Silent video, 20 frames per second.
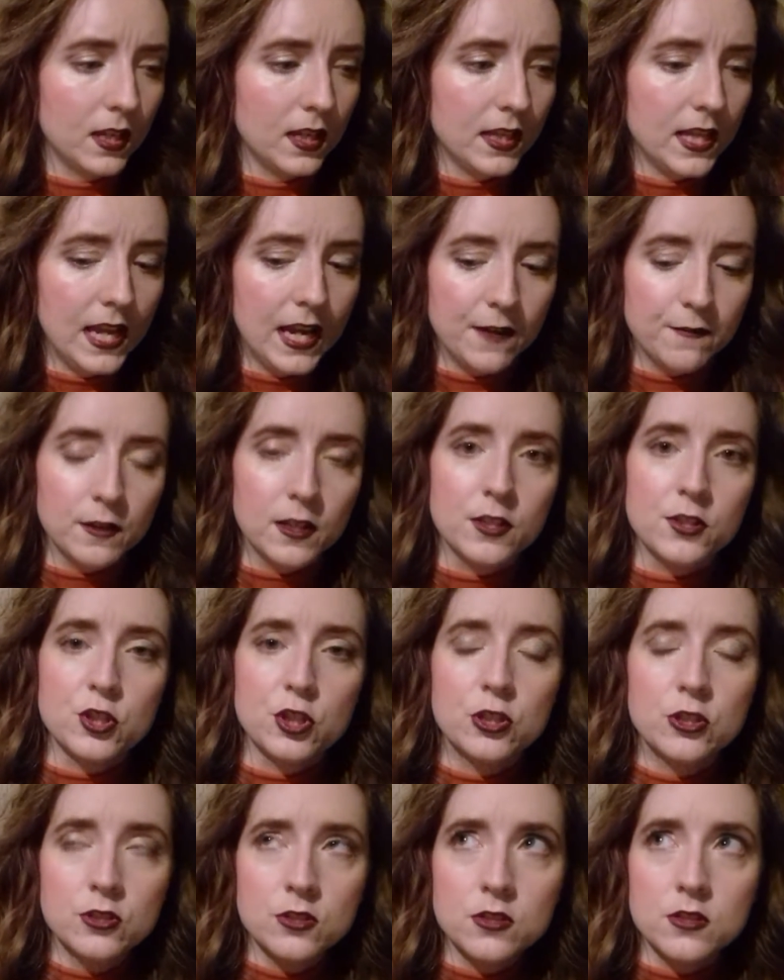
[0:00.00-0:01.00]
they have
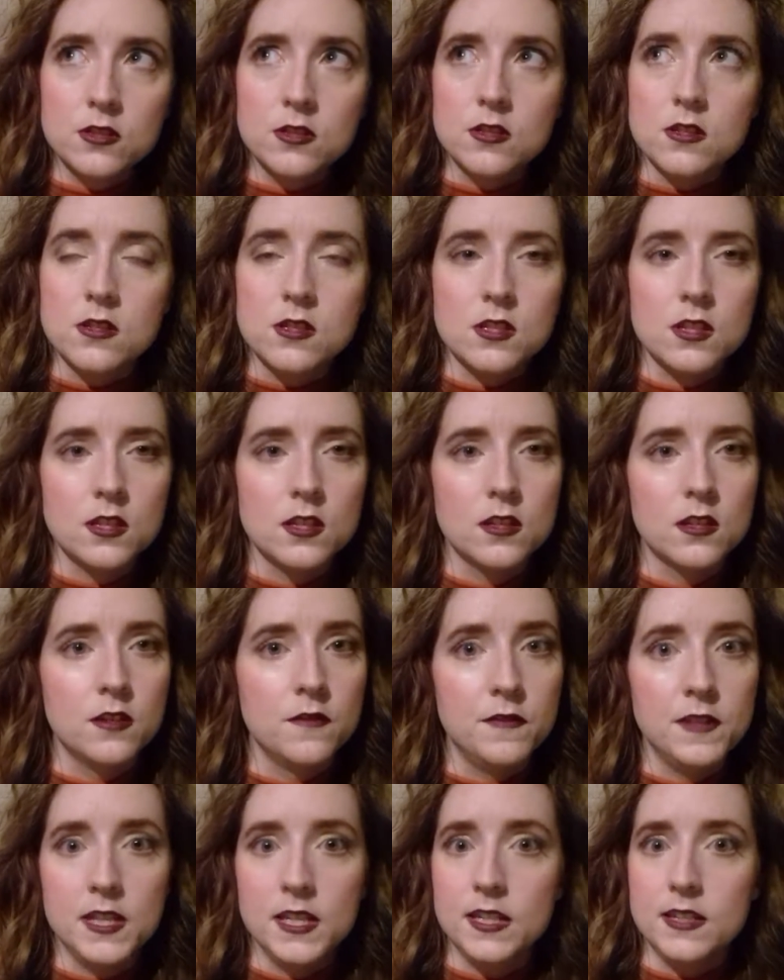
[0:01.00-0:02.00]
tons
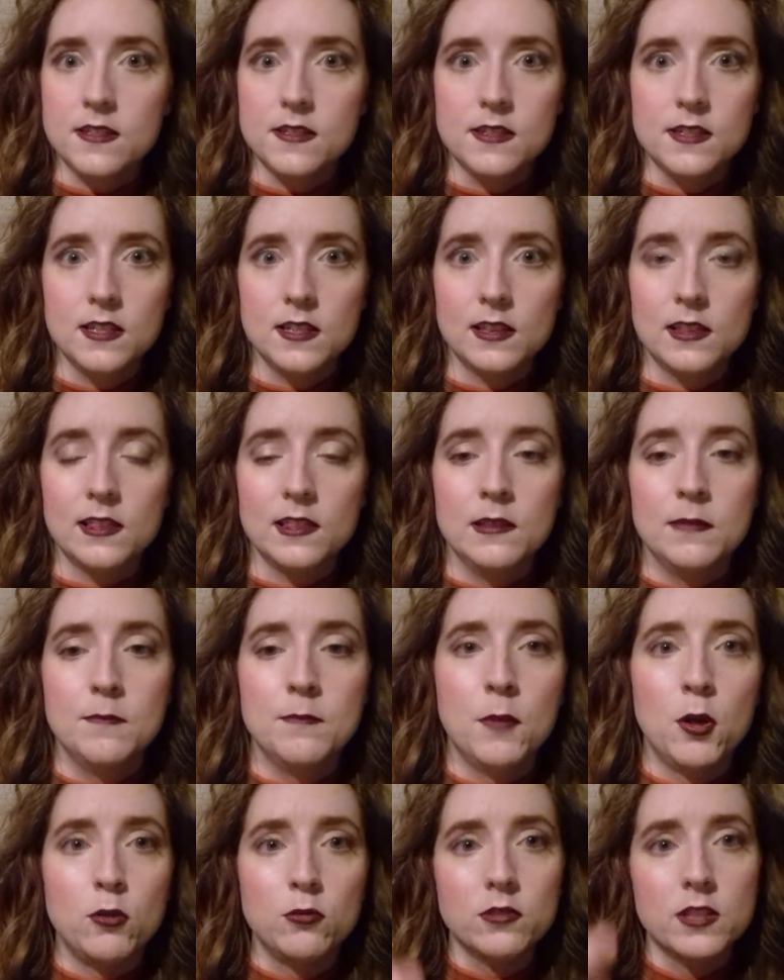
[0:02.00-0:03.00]
of these little
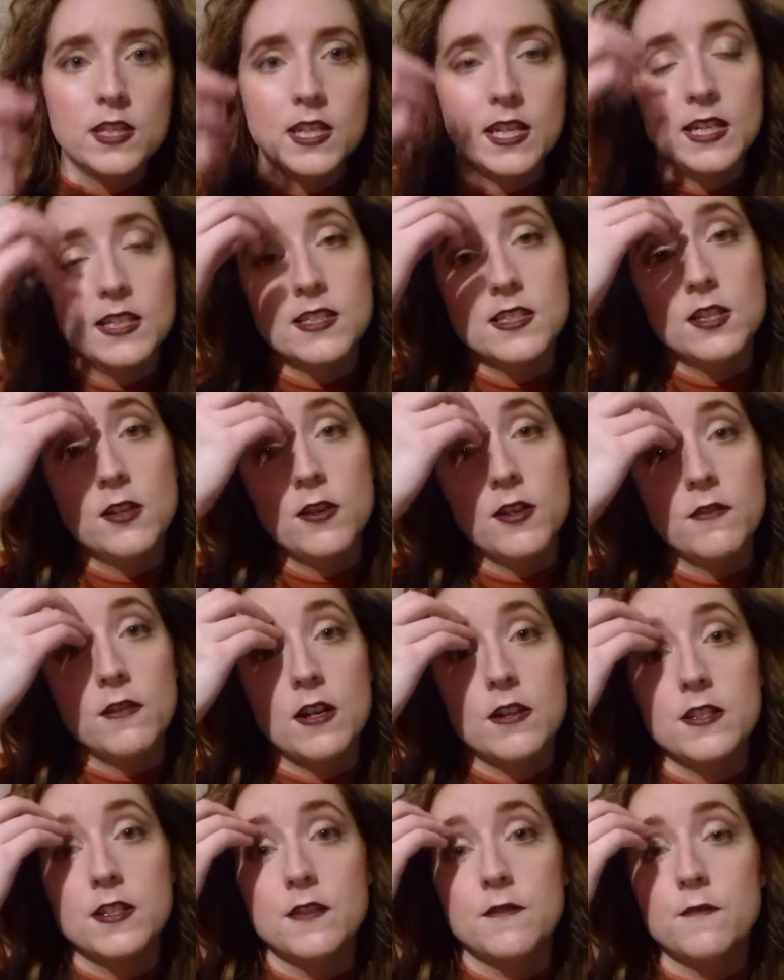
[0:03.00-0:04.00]
mould things going
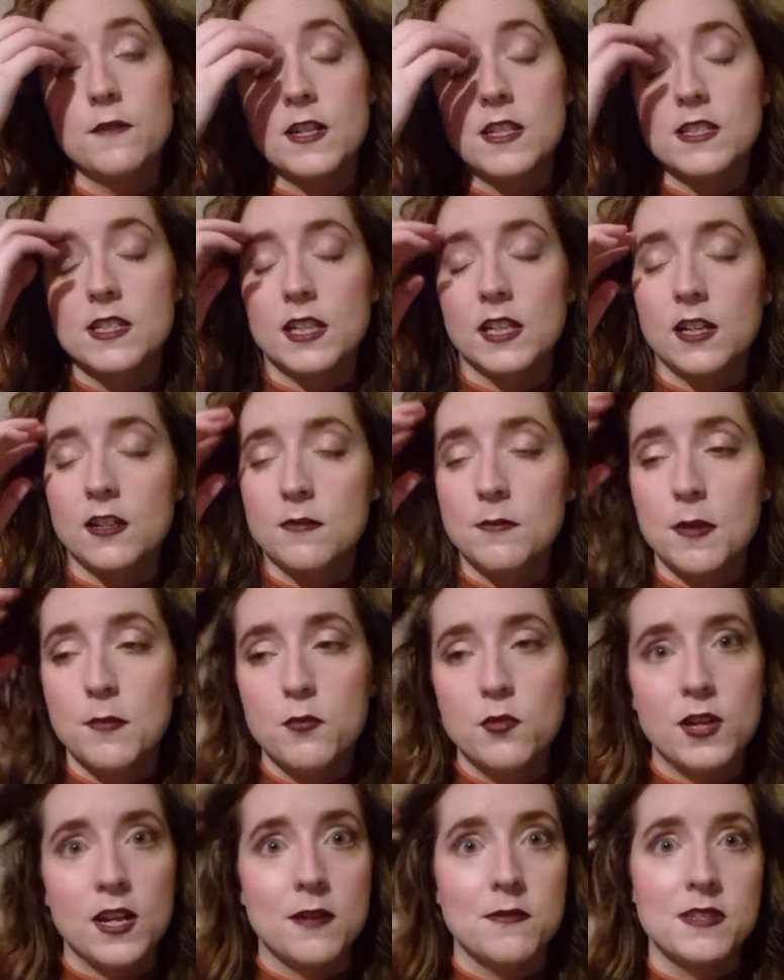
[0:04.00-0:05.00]
around in France. Like, I
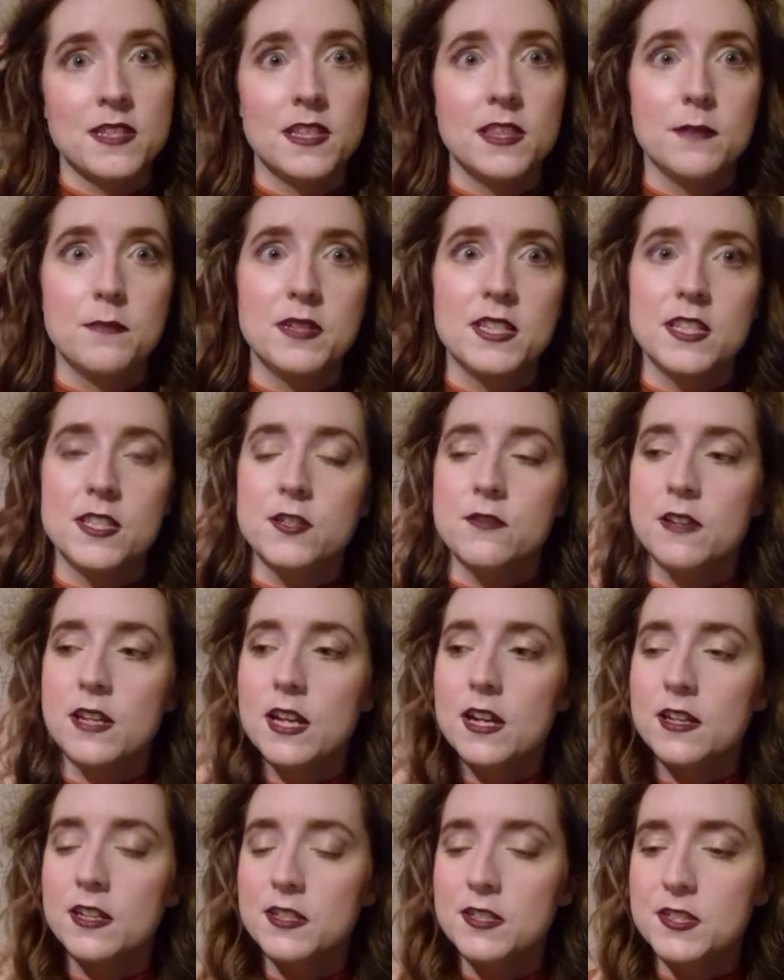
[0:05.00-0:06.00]
remember when I was in the
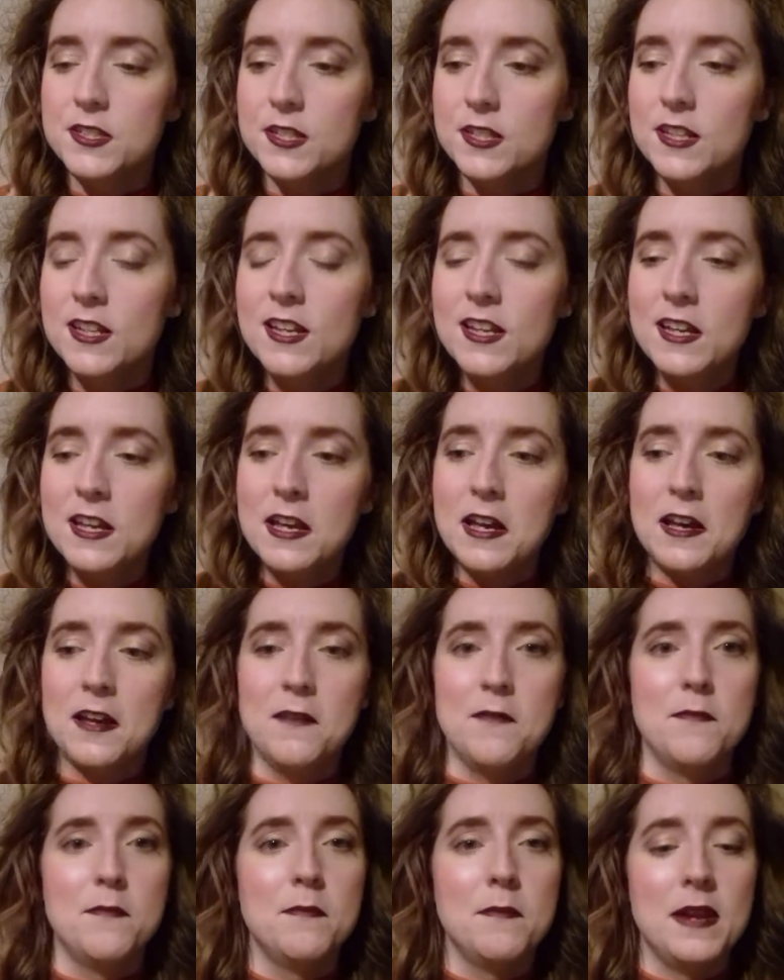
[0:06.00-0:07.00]
patisserie, I used to
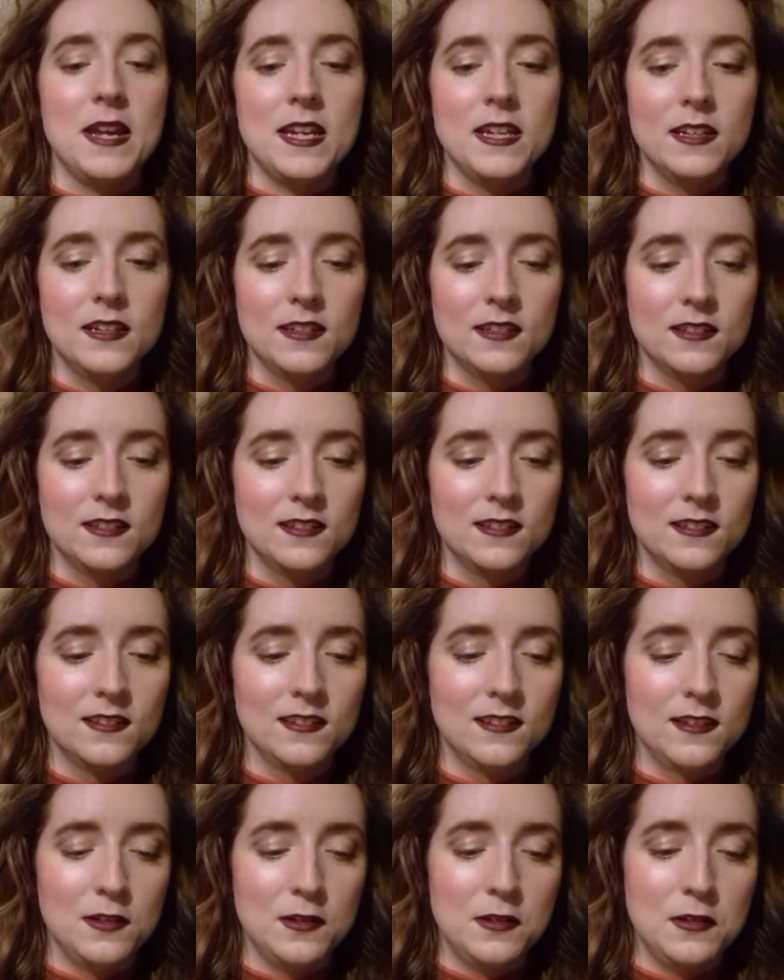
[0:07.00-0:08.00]
make
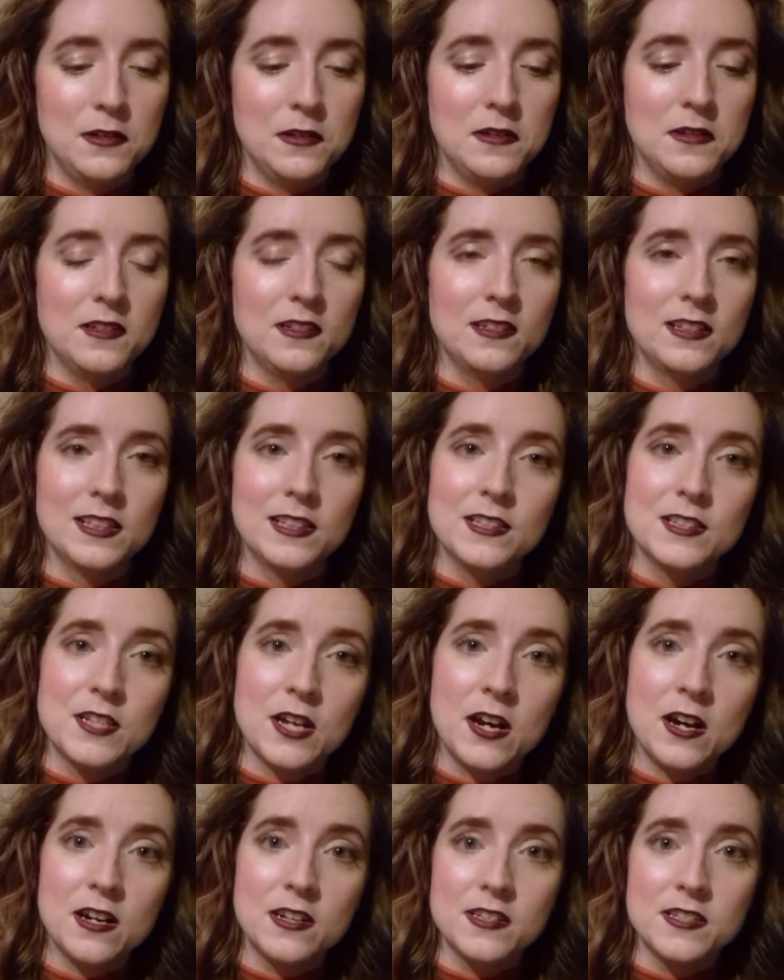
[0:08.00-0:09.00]
little
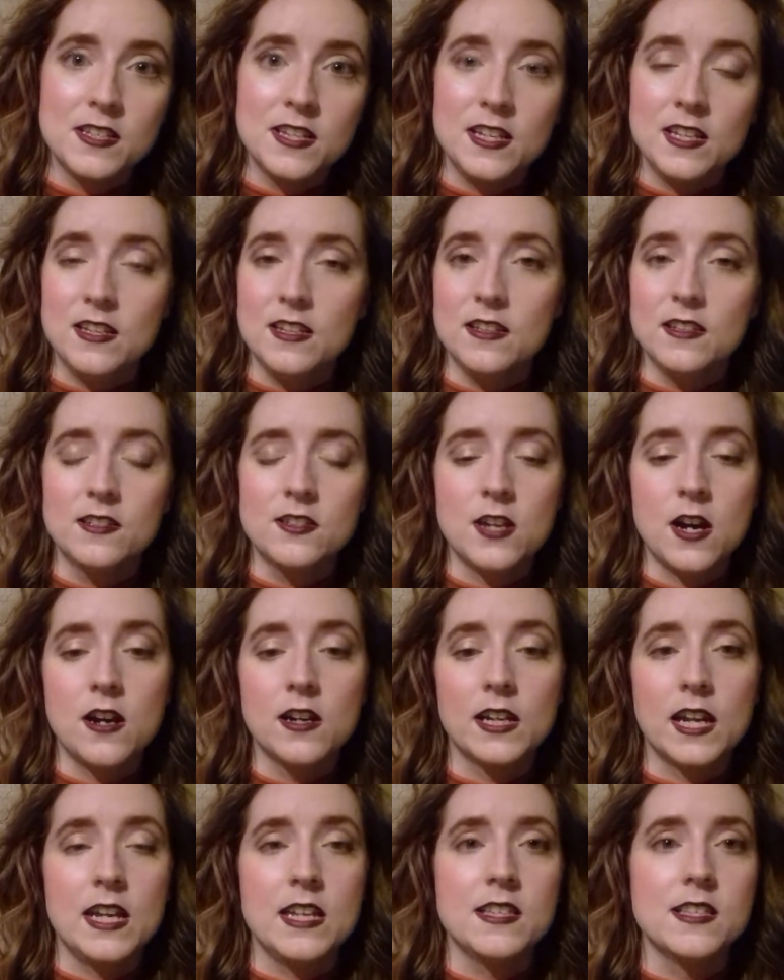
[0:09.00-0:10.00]
tart
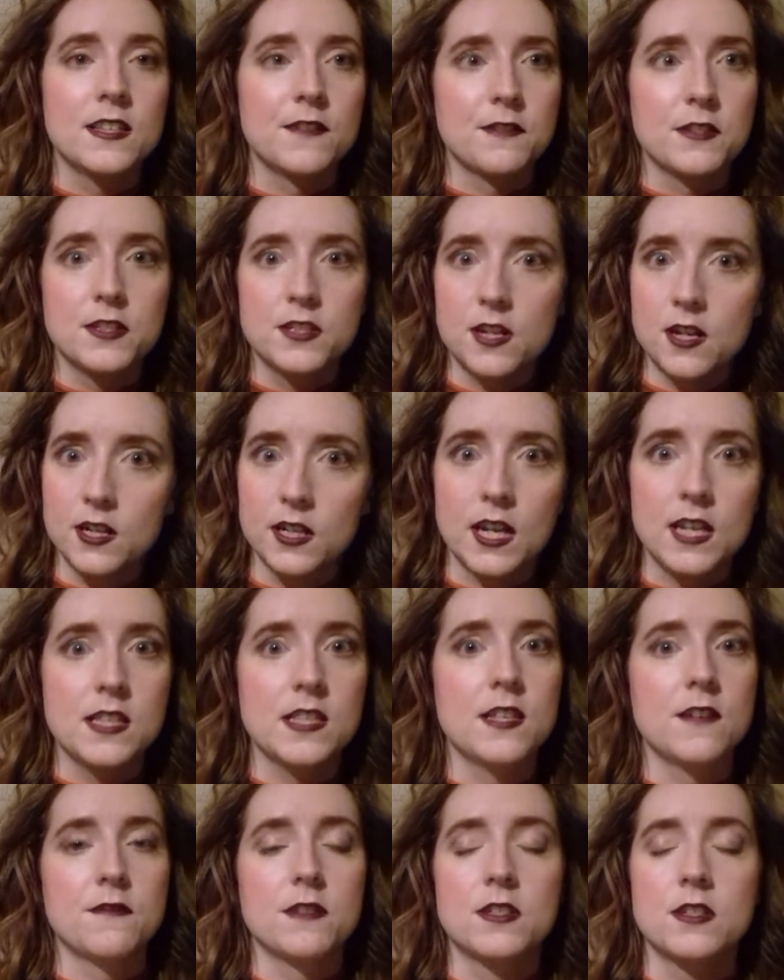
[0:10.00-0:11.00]
cases after tart
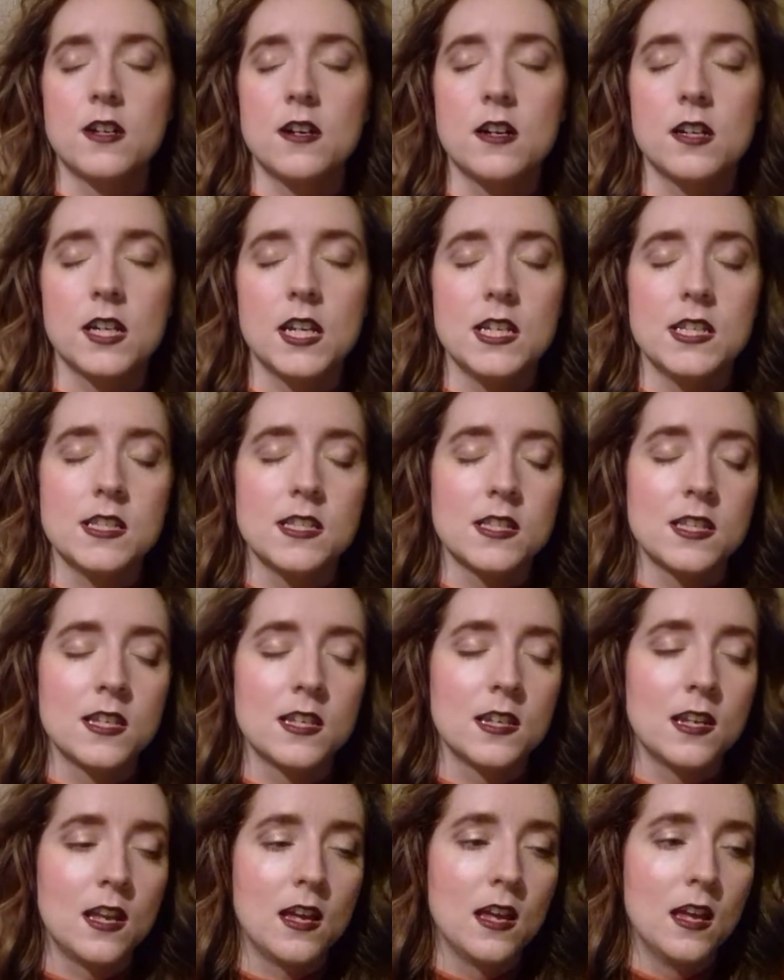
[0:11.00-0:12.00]
cases after tart cases,
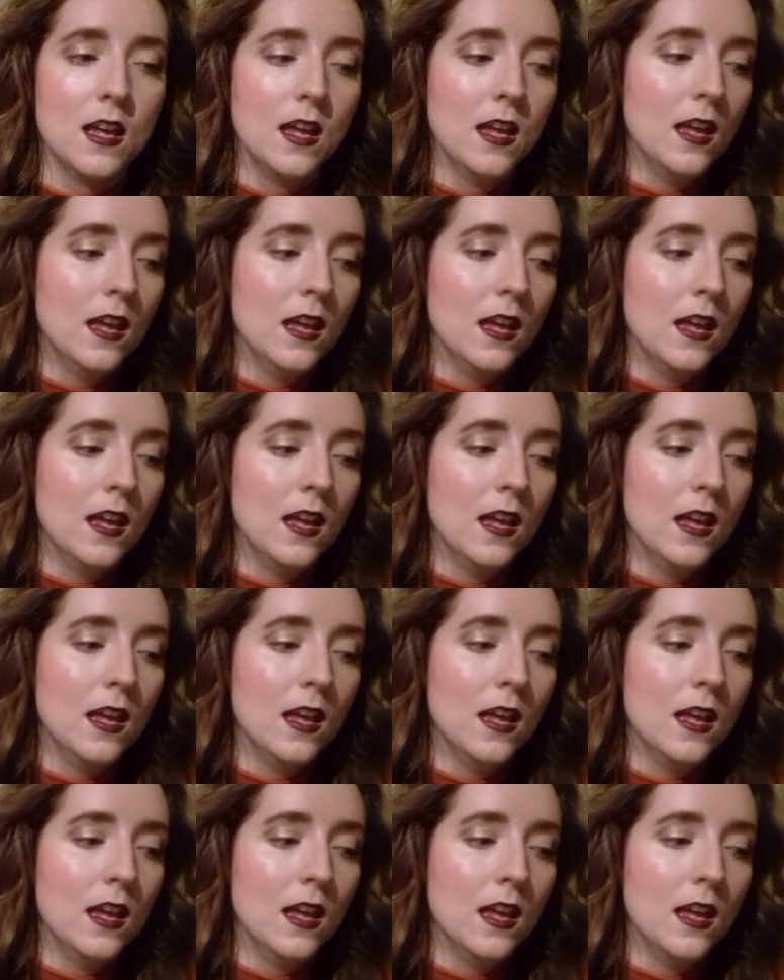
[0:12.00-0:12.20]
and